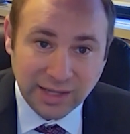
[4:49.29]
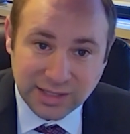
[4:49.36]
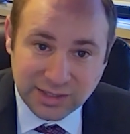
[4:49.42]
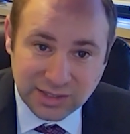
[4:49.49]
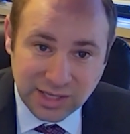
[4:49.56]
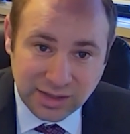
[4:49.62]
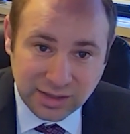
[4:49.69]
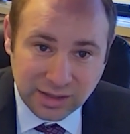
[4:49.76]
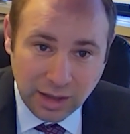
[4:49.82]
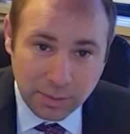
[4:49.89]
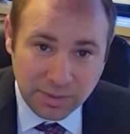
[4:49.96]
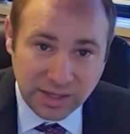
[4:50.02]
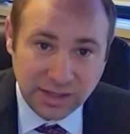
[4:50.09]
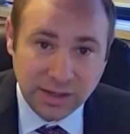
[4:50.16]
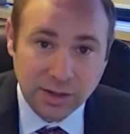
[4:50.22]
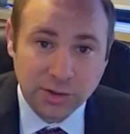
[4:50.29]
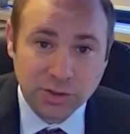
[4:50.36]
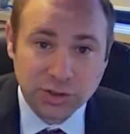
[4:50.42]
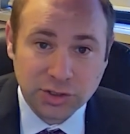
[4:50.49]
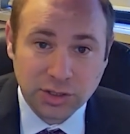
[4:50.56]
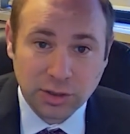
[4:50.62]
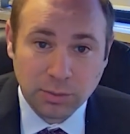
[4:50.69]
and let's see the coming
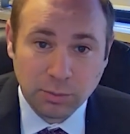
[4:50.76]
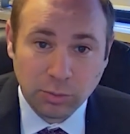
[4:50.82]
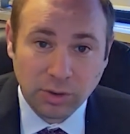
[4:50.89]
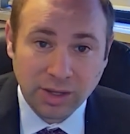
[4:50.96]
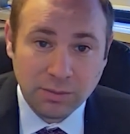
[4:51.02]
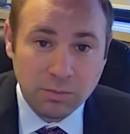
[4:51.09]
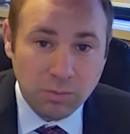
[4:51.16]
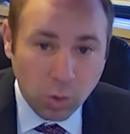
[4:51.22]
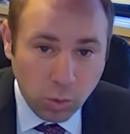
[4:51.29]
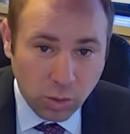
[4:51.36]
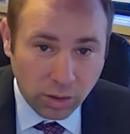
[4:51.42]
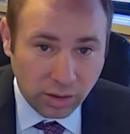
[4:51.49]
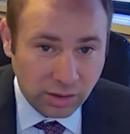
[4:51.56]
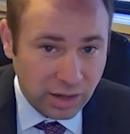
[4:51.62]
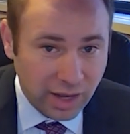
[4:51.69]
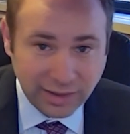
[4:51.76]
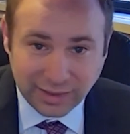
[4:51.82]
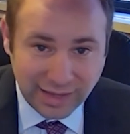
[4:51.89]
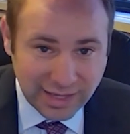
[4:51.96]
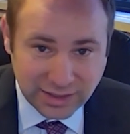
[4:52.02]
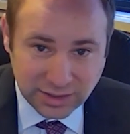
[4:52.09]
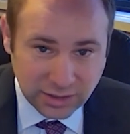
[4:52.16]
years bring more,
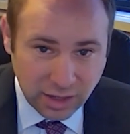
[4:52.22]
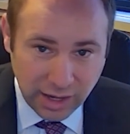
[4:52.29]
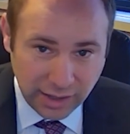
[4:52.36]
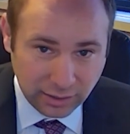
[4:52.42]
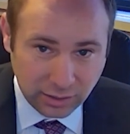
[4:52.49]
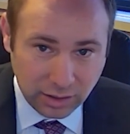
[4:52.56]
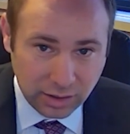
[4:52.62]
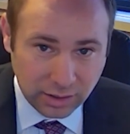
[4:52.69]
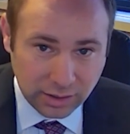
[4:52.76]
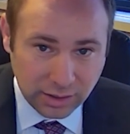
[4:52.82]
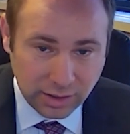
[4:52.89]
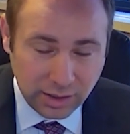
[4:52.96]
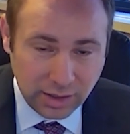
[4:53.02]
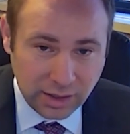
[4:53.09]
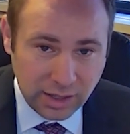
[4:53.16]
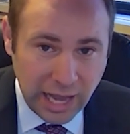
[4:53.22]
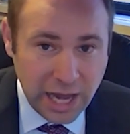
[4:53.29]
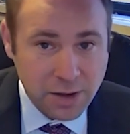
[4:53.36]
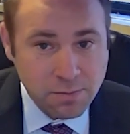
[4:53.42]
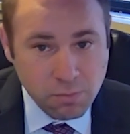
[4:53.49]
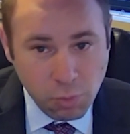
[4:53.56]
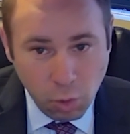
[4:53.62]
not less, dialogue,
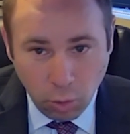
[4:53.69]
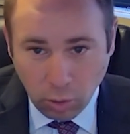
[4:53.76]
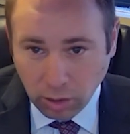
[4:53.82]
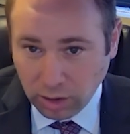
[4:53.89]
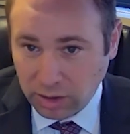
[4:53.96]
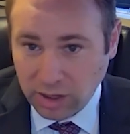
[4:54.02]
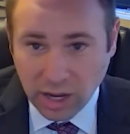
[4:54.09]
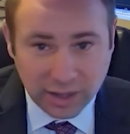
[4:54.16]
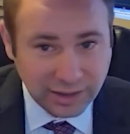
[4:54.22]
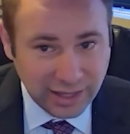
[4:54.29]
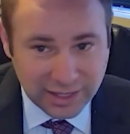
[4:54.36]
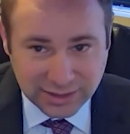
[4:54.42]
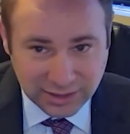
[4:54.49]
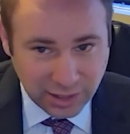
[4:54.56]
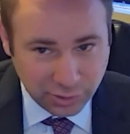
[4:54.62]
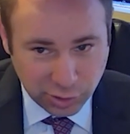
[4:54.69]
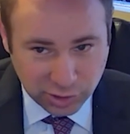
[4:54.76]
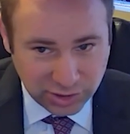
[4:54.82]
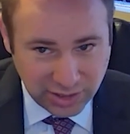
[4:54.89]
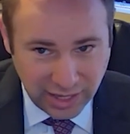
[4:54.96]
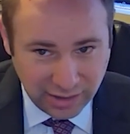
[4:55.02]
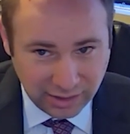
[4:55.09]
and more, not less,
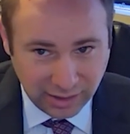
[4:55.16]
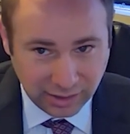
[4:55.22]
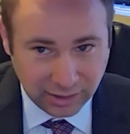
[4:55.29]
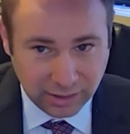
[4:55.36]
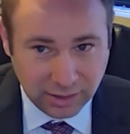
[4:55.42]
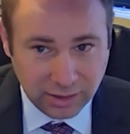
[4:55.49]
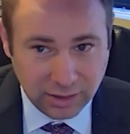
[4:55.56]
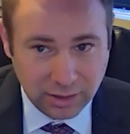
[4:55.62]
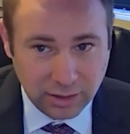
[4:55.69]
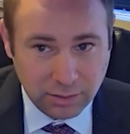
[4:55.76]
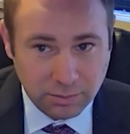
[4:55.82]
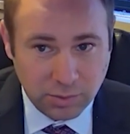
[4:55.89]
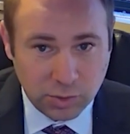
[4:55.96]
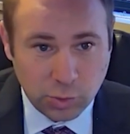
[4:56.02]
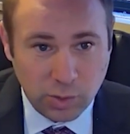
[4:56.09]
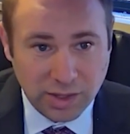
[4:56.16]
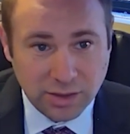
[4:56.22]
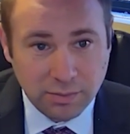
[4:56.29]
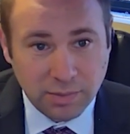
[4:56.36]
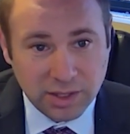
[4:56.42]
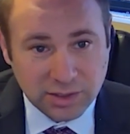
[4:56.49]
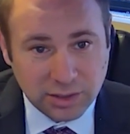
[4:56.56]
understanding
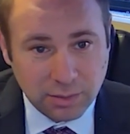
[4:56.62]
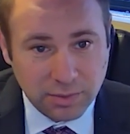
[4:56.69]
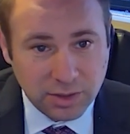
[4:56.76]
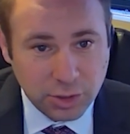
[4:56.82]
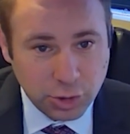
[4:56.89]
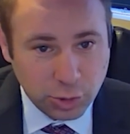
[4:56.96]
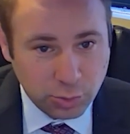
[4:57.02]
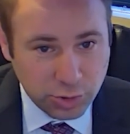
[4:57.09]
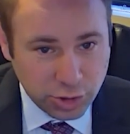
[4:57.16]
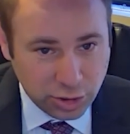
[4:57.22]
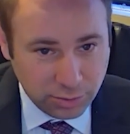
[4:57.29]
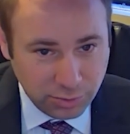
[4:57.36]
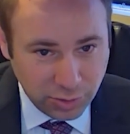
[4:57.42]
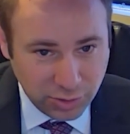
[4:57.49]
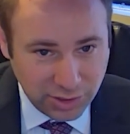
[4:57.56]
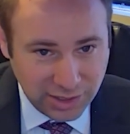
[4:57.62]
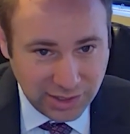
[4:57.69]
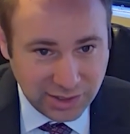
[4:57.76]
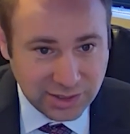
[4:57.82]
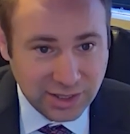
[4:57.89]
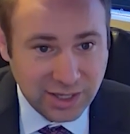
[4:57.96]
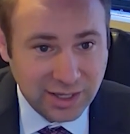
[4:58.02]
between the Muslim and the Jewish
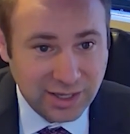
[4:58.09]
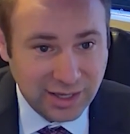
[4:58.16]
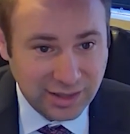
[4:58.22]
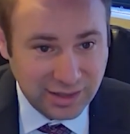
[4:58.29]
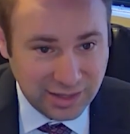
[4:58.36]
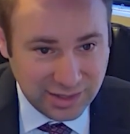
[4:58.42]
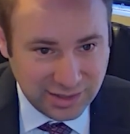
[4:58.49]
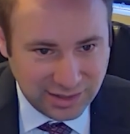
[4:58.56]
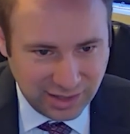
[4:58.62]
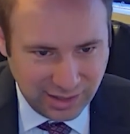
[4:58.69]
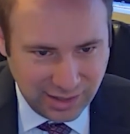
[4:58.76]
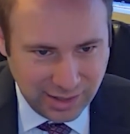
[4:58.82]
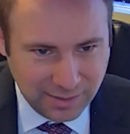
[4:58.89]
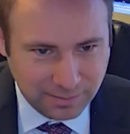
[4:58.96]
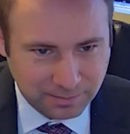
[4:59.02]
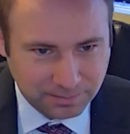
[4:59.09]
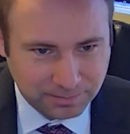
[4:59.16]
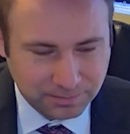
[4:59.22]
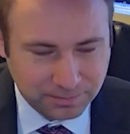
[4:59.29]
communities in this city.